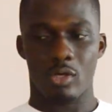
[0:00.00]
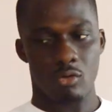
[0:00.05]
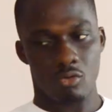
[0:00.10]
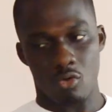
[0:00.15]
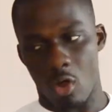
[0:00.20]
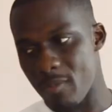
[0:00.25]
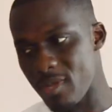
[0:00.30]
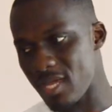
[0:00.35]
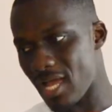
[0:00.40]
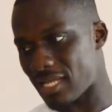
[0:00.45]

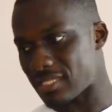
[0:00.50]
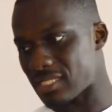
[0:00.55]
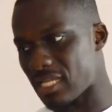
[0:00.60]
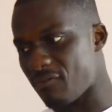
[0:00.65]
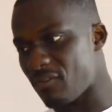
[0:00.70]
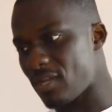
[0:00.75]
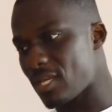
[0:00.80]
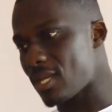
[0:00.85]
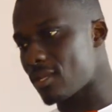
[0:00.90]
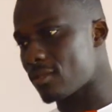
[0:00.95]
Kobe has
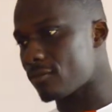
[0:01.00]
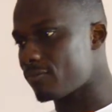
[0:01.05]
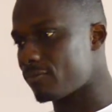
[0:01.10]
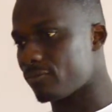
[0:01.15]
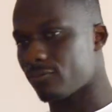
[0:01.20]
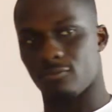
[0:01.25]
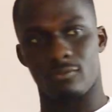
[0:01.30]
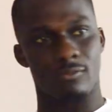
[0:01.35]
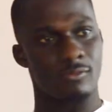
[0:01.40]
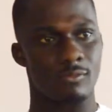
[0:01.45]
given
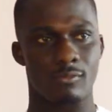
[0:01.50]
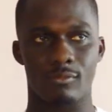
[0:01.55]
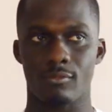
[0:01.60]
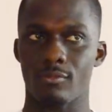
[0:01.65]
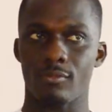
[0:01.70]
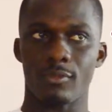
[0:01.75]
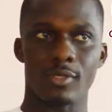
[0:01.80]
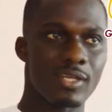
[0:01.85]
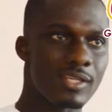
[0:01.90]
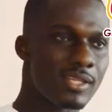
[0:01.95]

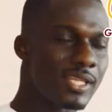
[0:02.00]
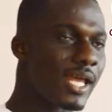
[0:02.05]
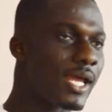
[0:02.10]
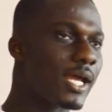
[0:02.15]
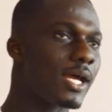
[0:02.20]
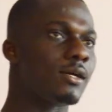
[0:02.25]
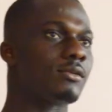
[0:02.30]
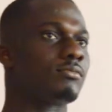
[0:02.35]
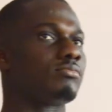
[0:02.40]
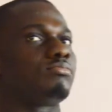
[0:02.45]

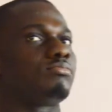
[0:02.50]
the